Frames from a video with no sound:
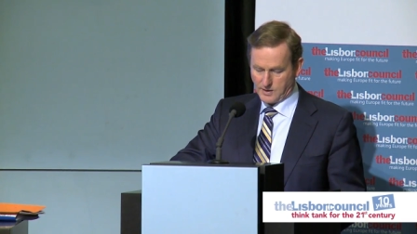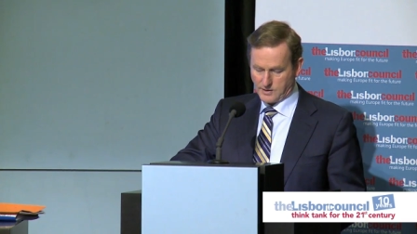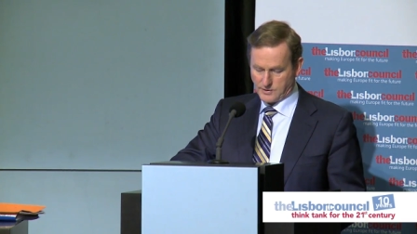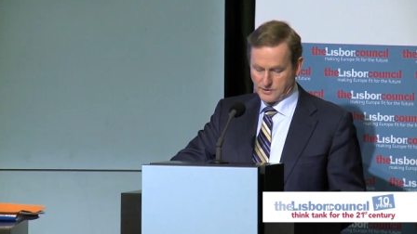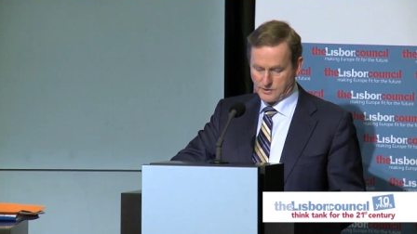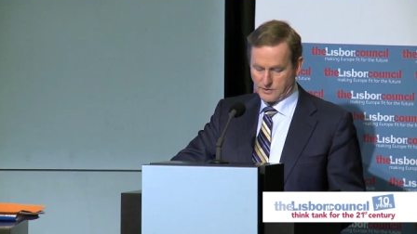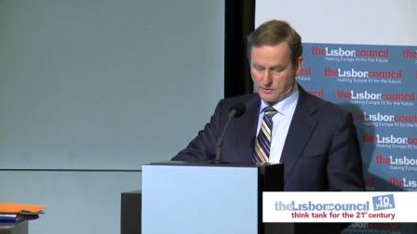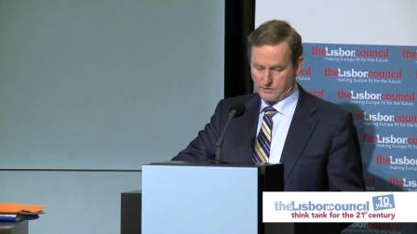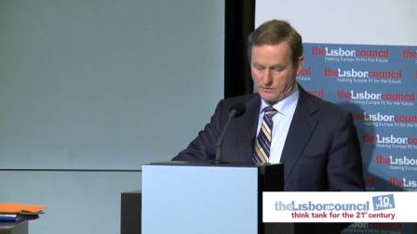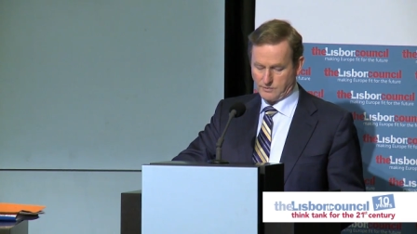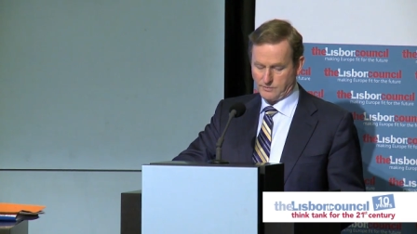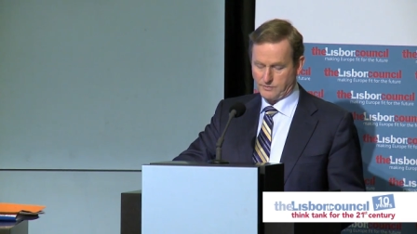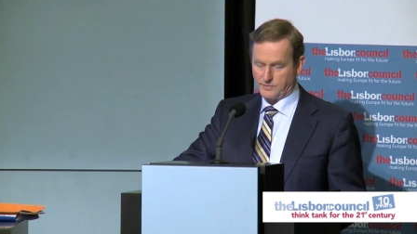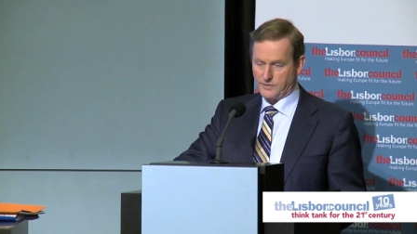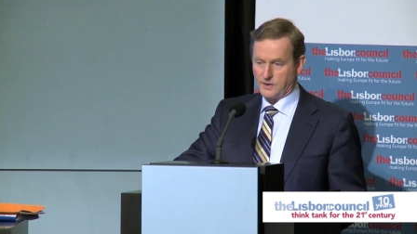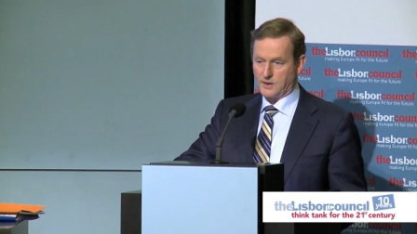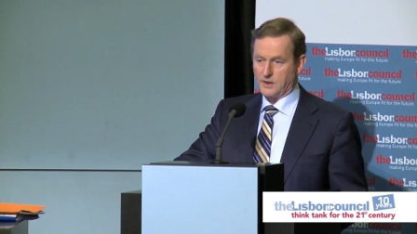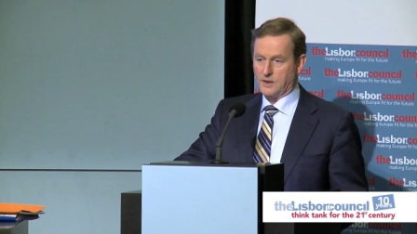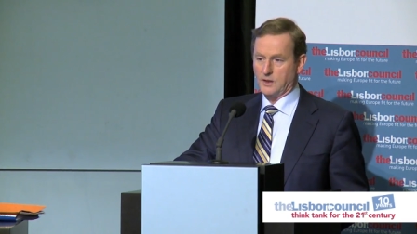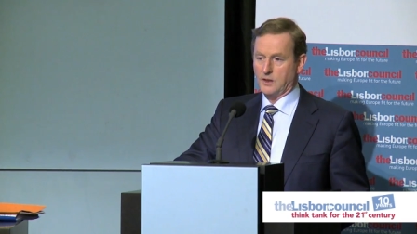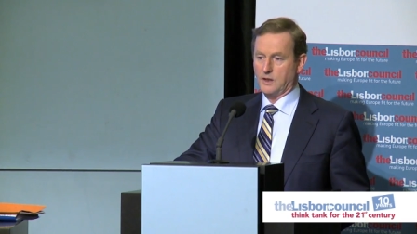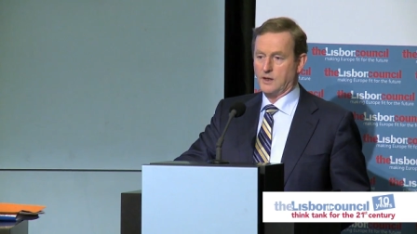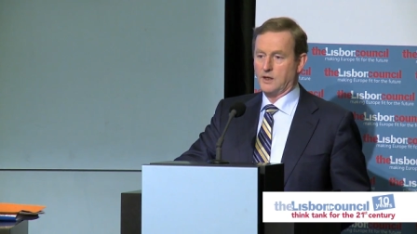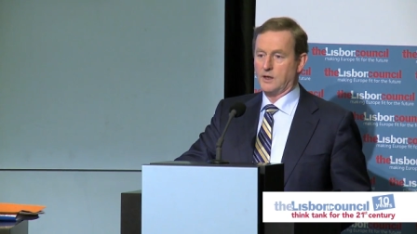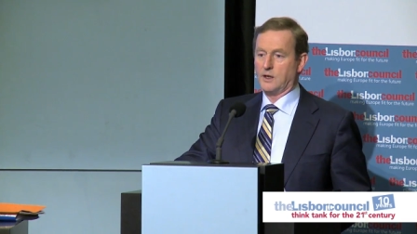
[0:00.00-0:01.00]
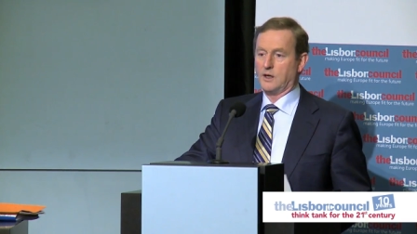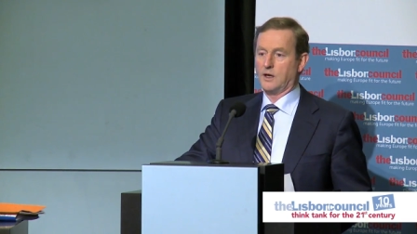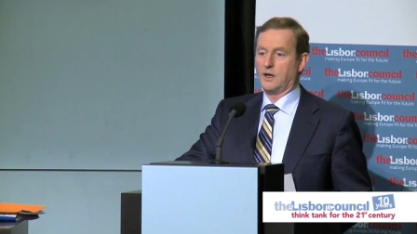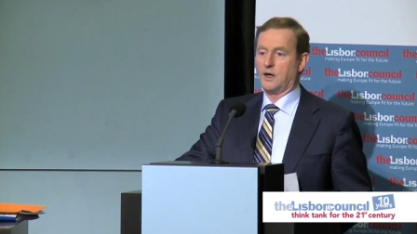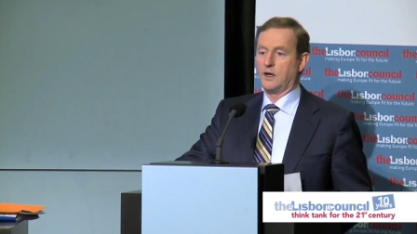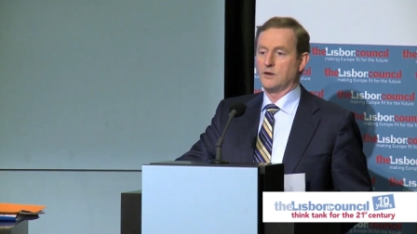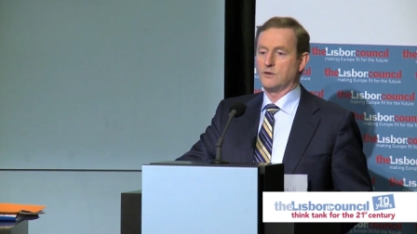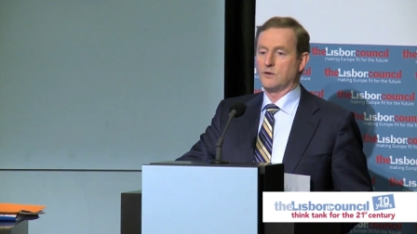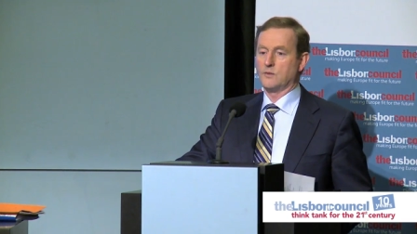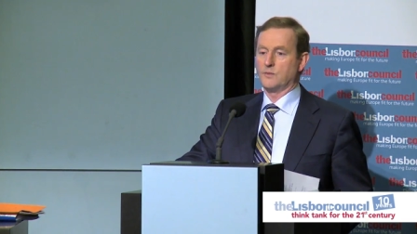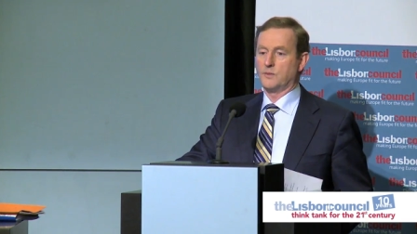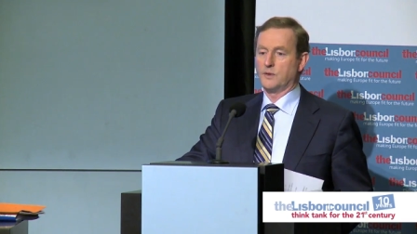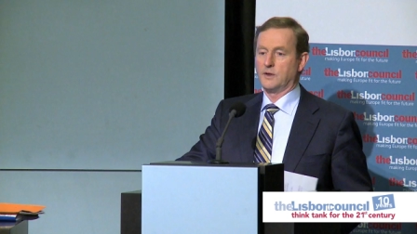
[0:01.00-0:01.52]
So
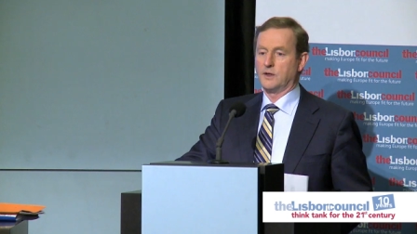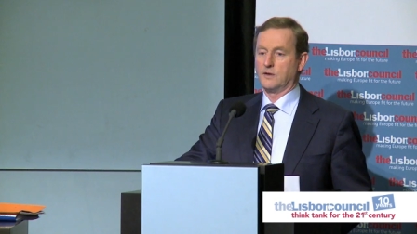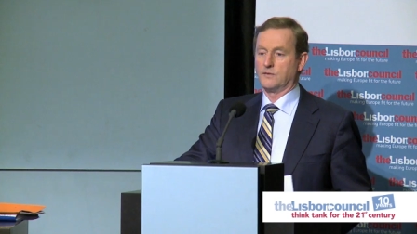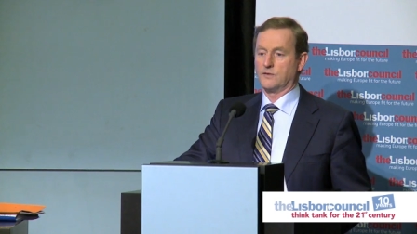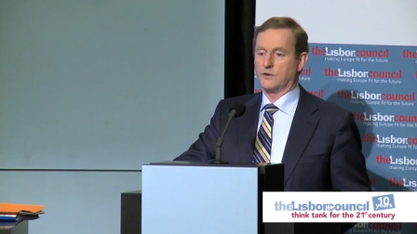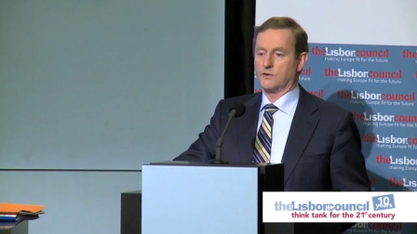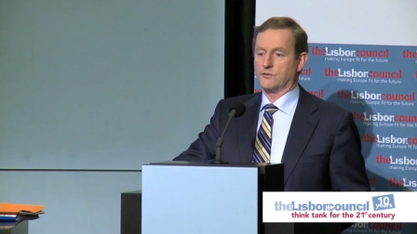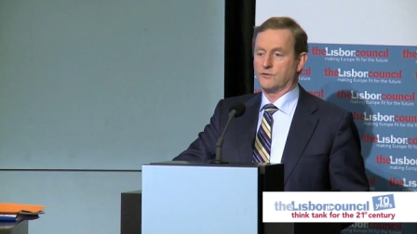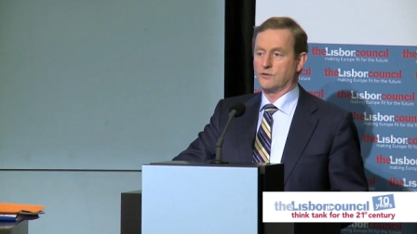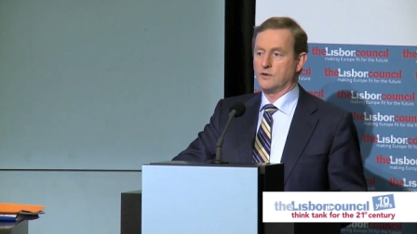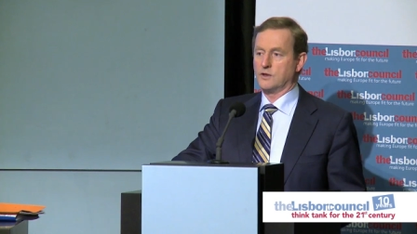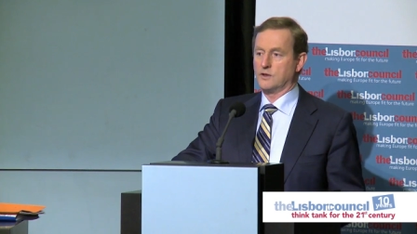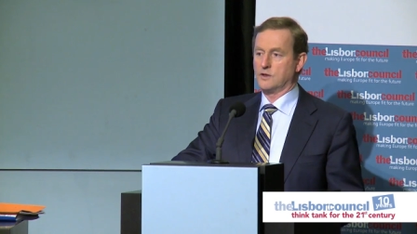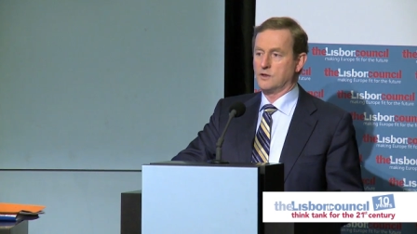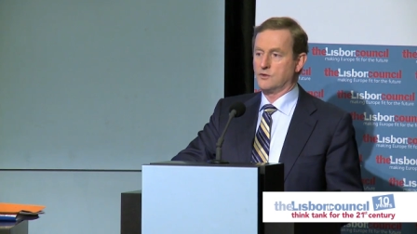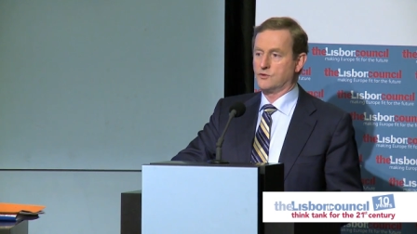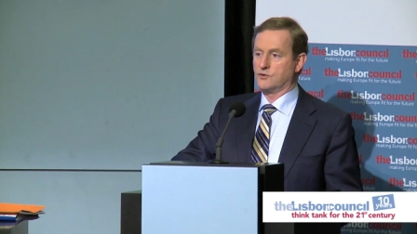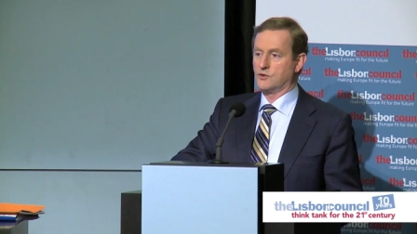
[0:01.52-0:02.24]
I don't believe that treaty